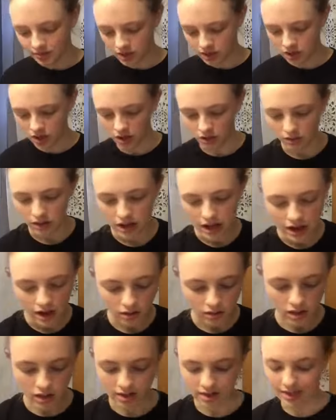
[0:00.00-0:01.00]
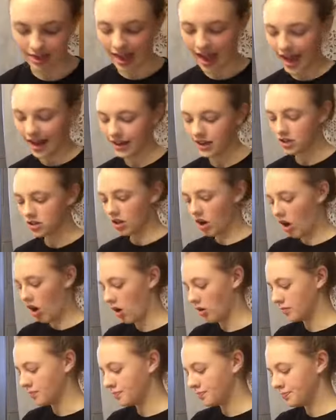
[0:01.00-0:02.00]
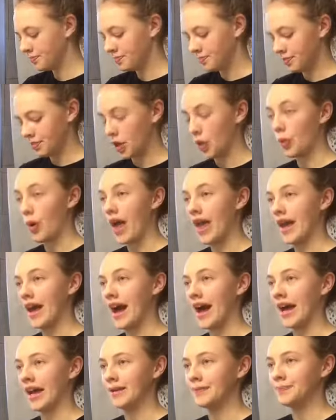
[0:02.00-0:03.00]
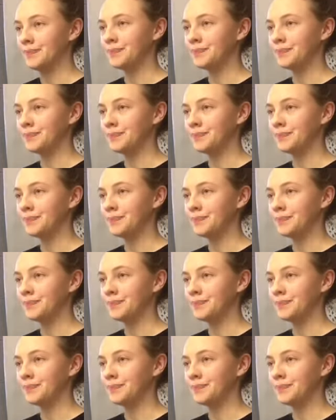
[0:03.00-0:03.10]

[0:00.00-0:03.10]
So now that that is all the way I